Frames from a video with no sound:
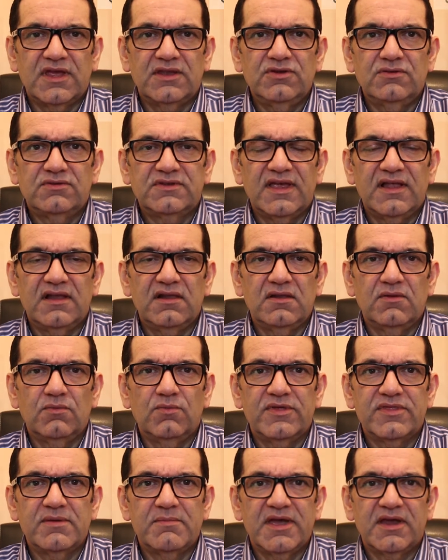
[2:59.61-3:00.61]
Can you tell
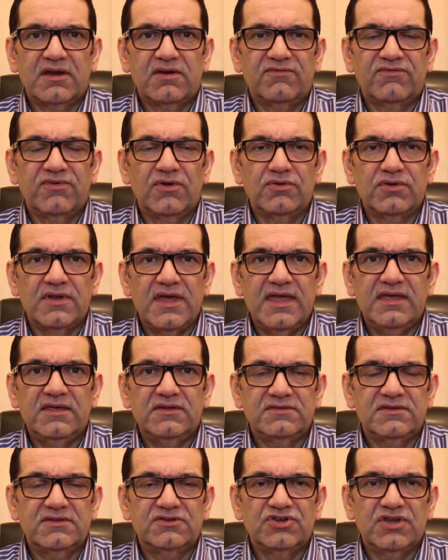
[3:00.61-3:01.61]
whether microphone A
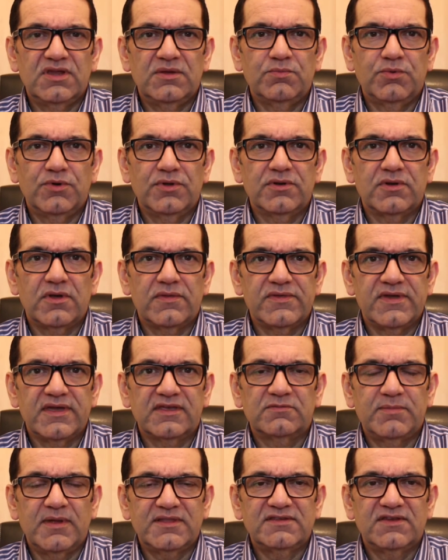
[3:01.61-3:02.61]
is the cheap one or the
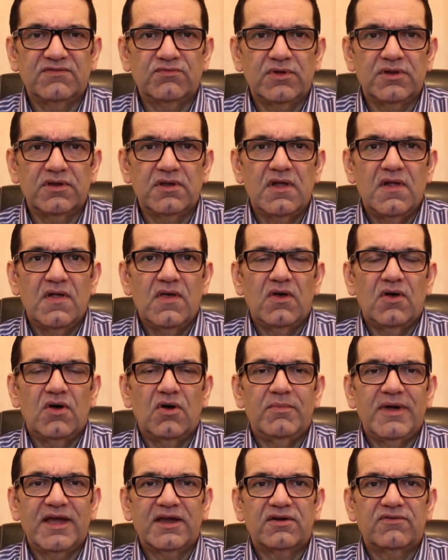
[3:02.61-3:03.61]
expensive one,
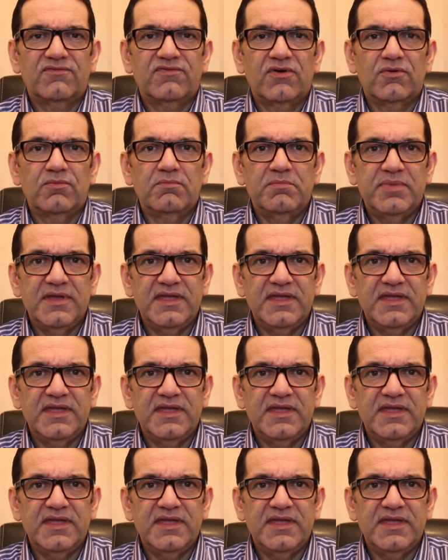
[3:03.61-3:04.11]
or microphone